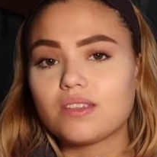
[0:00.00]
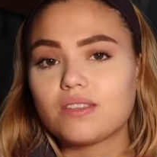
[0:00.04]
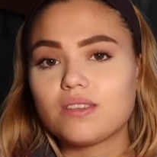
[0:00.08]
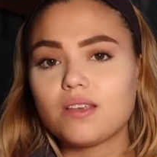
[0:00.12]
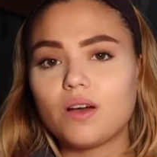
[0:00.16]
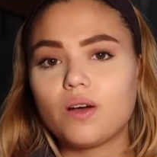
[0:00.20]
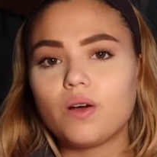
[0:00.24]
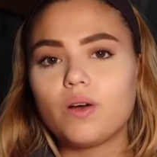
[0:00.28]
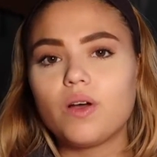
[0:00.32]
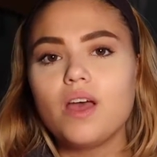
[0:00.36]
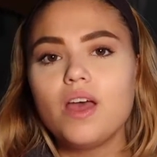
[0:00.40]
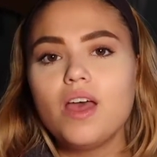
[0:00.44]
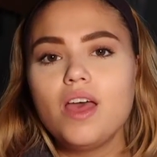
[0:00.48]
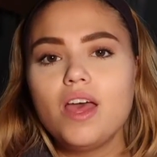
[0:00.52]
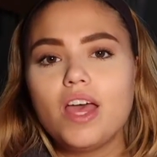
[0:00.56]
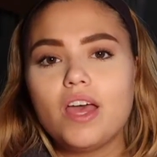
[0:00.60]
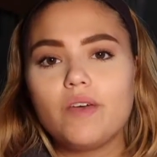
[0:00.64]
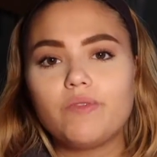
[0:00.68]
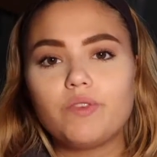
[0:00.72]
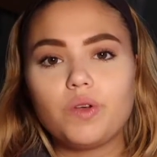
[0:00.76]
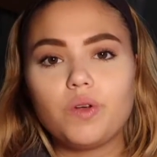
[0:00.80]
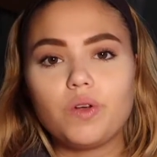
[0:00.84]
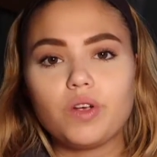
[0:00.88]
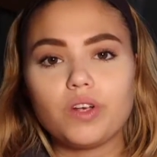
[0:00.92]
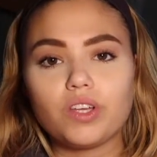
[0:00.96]
So
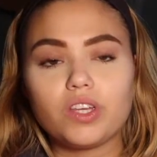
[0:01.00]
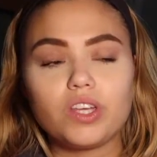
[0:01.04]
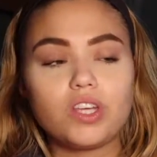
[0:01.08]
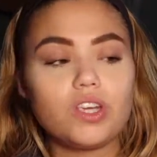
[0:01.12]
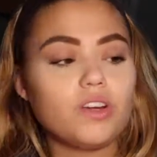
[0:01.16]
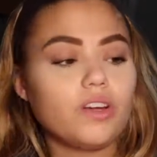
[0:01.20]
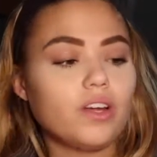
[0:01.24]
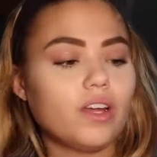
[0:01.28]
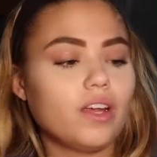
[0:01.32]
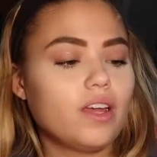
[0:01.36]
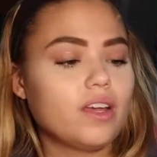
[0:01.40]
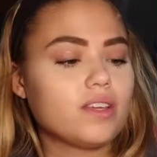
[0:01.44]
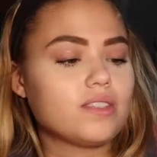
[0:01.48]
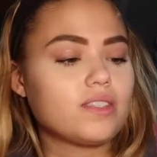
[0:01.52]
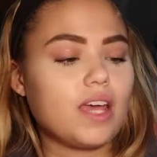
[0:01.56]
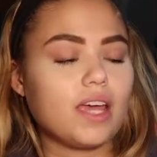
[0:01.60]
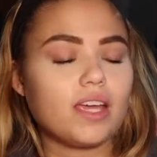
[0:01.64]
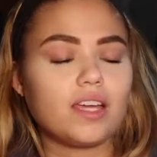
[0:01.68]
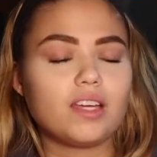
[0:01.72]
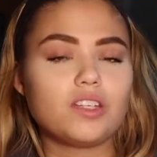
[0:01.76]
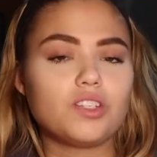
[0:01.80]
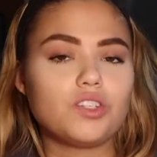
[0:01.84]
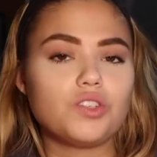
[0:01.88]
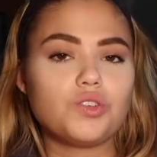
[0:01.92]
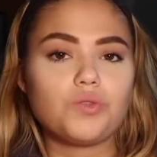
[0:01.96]
if you are curious, I
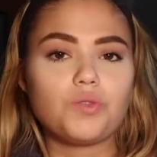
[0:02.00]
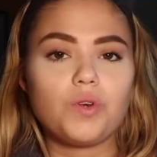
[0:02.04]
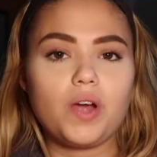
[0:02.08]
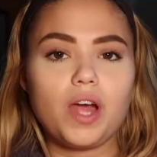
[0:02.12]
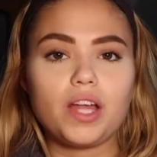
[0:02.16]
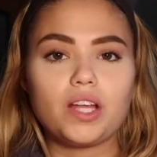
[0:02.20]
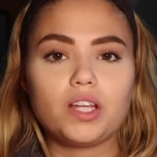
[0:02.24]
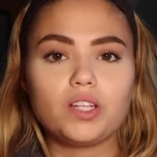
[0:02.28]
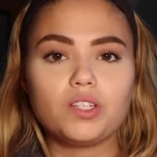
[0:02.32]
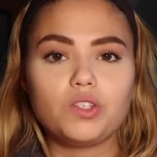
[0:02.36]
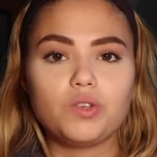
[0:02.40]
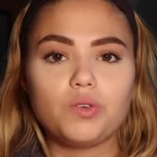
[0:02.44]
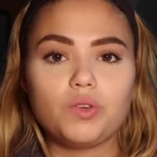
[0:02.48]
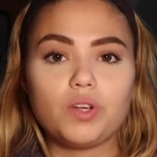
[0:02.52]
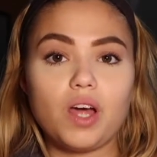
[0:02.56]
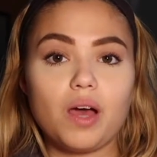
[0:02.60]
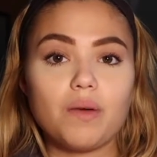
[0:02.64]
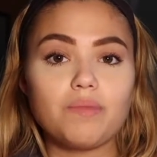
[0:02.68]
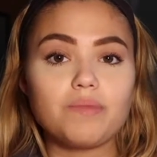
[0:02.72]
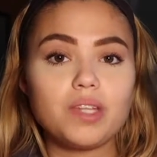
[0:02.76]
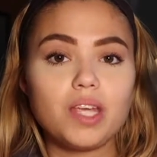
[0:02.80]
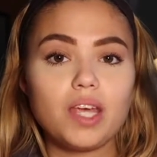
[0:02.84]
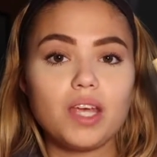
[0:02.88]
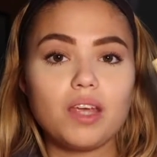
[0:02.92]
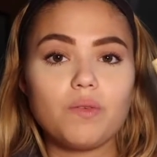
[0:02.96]
could try to do an
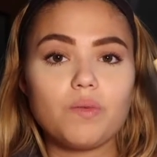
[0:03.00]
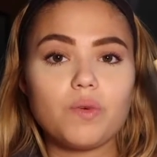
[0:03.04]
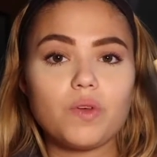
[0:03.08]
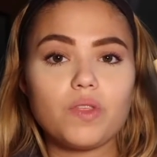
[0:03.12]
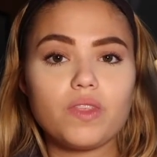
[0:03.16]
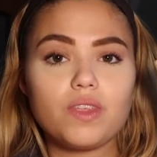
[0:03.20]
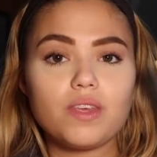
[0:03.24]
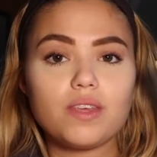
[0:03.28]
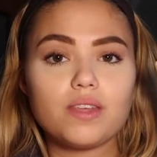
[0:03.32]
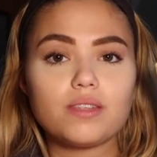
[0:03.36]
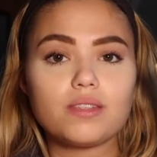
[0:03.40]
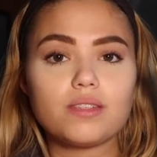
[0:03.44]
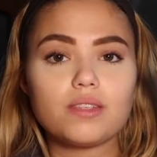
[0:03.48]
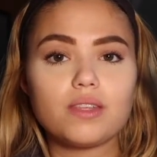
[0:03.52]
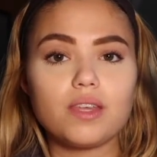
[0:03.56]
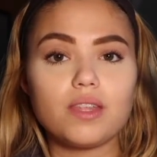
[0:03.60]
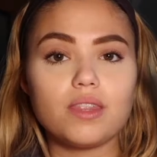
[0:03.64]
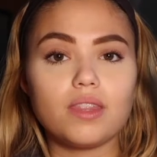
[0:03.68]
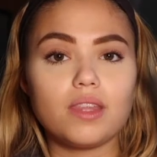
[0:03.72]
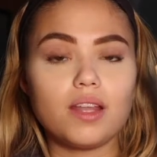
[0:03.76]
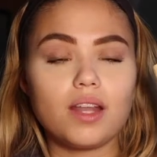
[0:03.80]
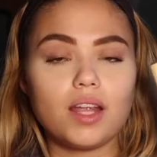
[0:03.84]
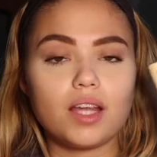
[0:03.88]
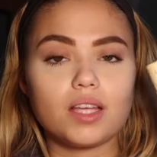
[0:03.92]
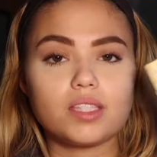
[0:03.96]
update with this
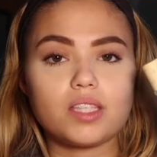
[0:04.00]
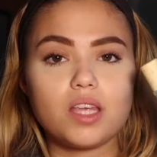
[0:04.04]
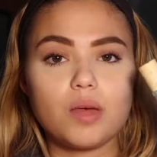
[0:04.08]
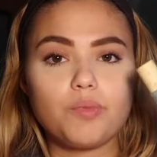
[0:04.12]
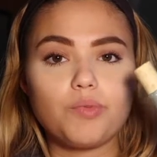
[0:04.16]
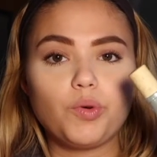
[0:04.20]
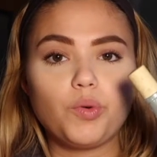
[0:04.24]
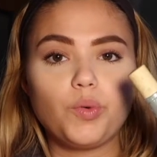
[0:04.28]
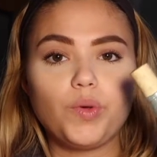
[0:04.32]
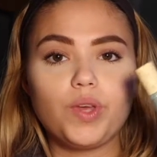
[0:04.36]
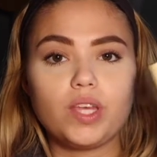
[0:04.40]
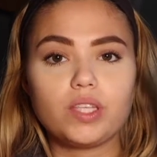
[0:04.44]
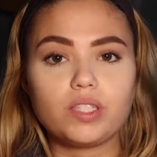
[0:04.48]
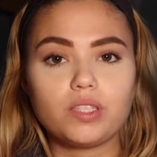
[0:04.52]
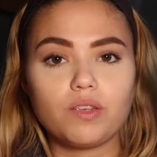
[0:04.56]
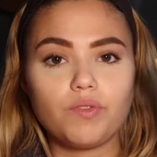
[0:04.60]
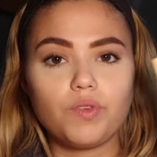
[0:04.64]
in the next couple weeks.